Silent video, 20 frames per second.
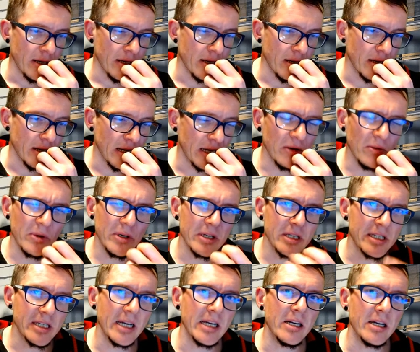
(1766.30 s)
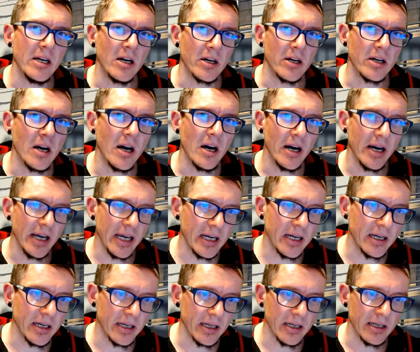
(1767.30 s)
don't want to say an
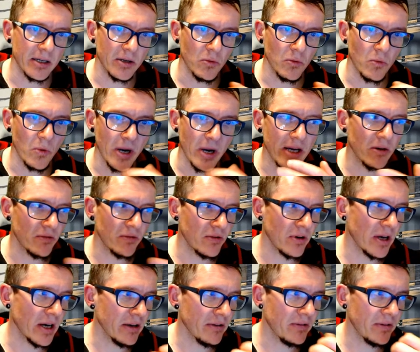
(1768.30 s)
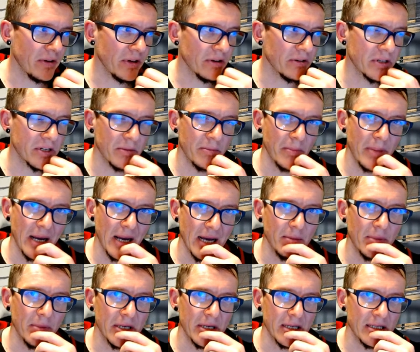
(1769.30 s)
archaic way of life here in Japan,
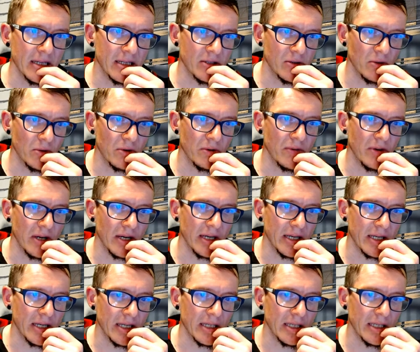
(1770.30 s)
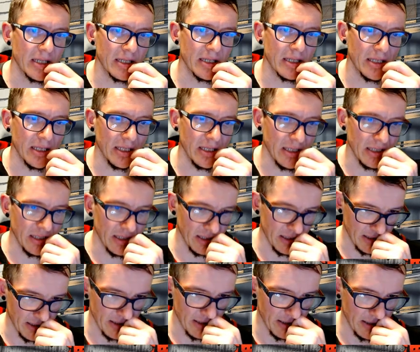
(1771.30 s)
but it's sort of like
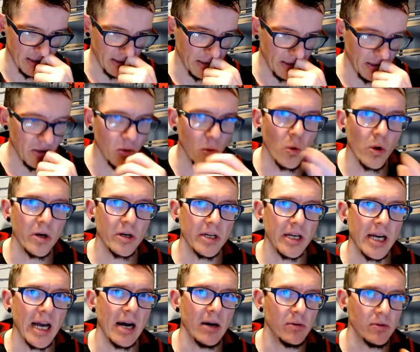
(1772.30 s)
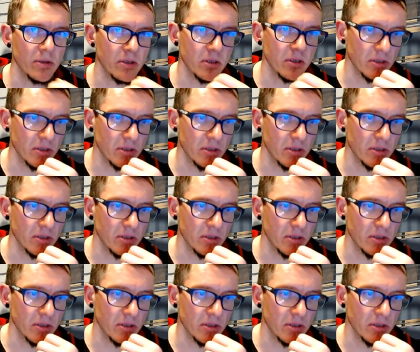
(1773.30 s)
your word counts.